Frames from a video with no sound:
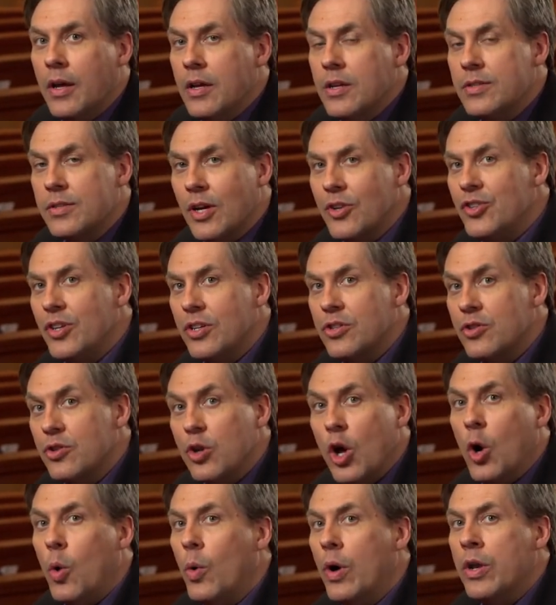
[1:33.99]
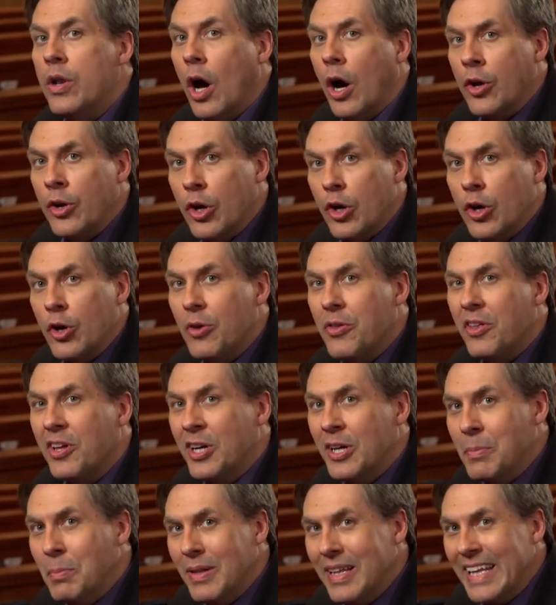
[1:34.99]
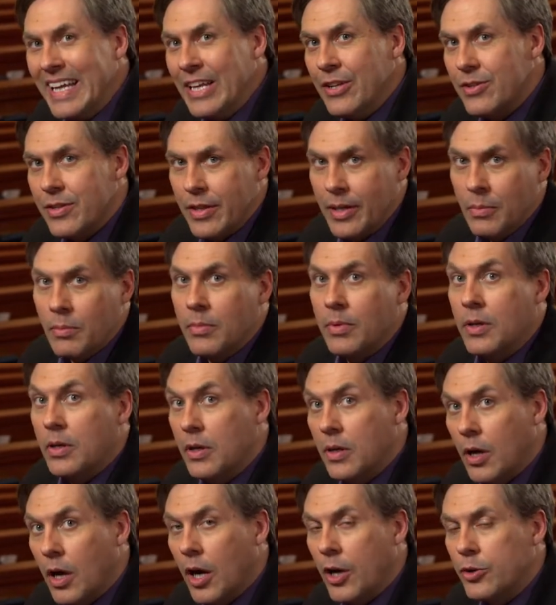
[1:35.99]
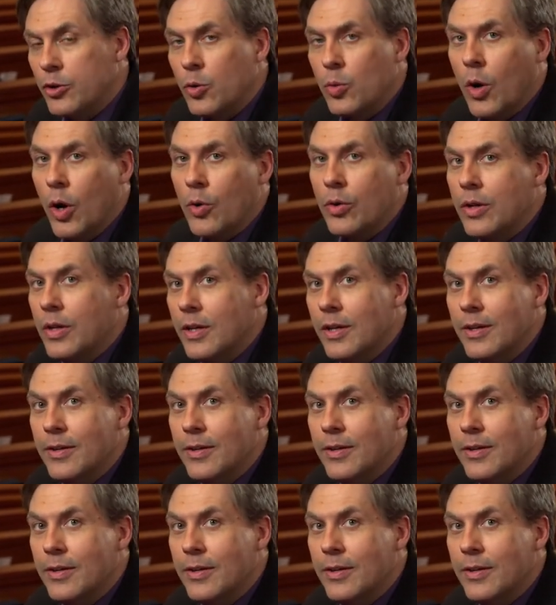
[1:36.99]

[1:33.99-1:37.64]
such as no one on earth could bleach them, unquote.